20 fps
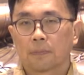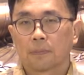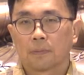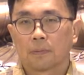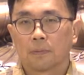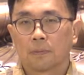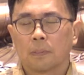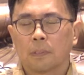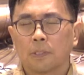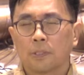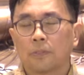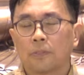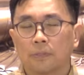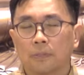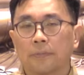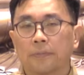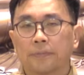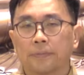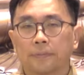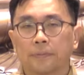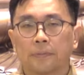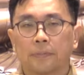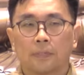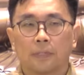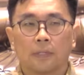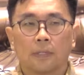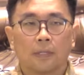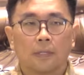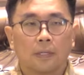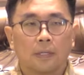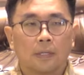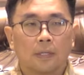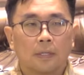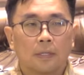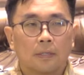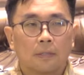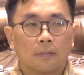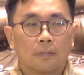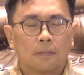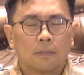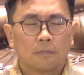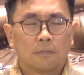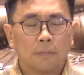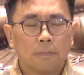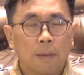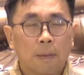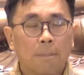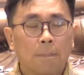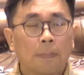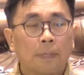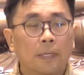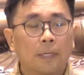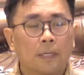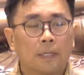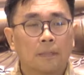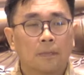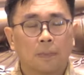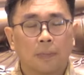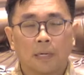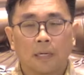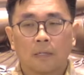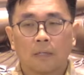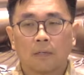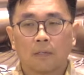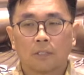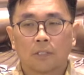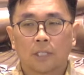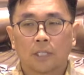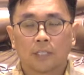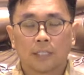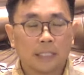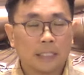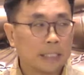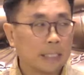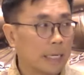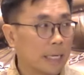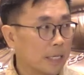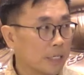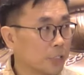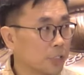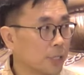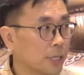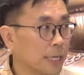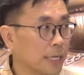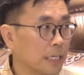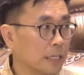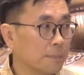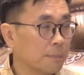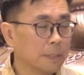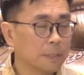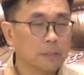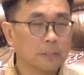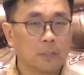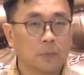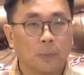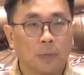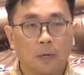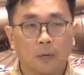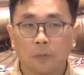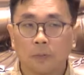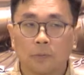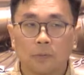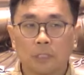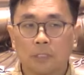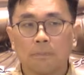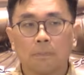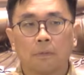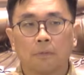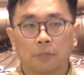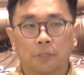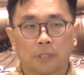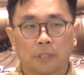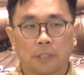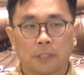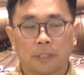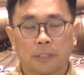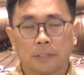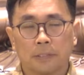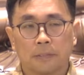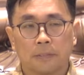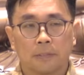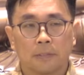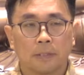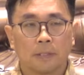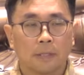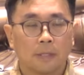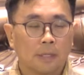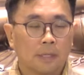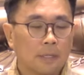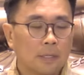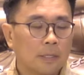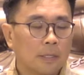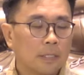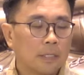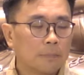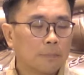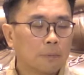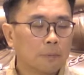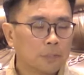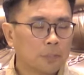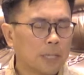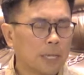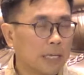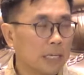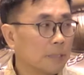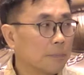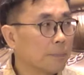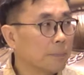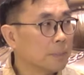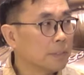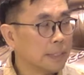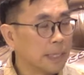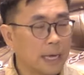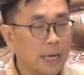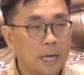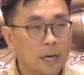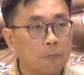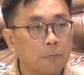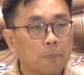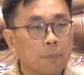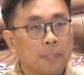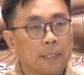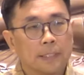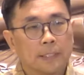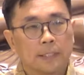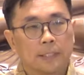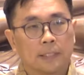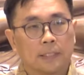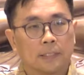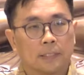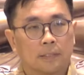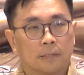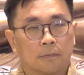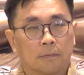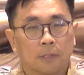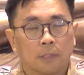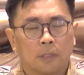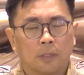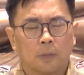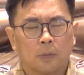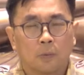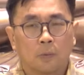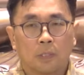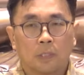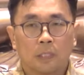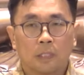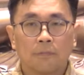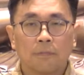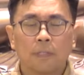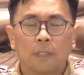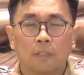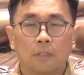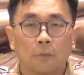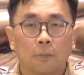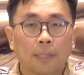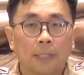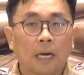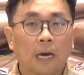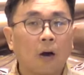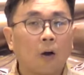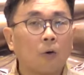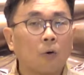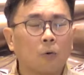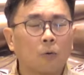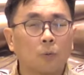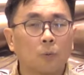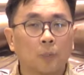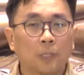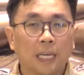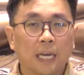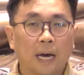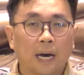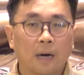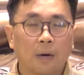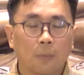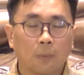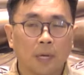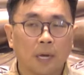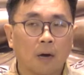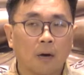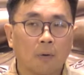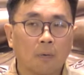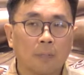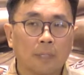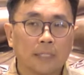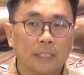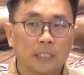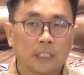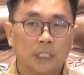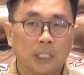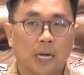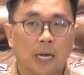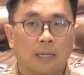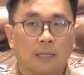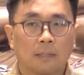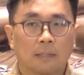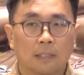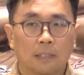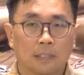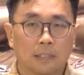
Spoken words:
We should know. Remember, we are not just intellectual animals, we are also emotional. Emotional animals are helpless. Even no matter how old we are always a child.